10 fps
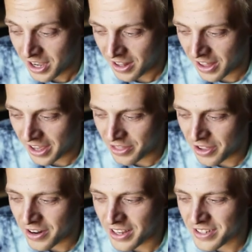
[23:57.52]
Like,
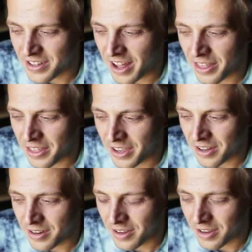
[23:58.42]
there is
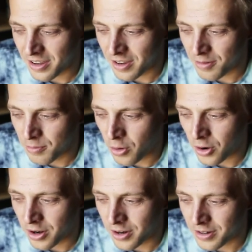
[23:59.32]
nothing
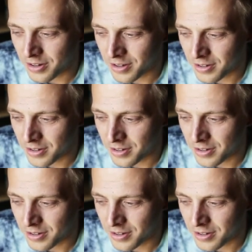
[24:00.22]
more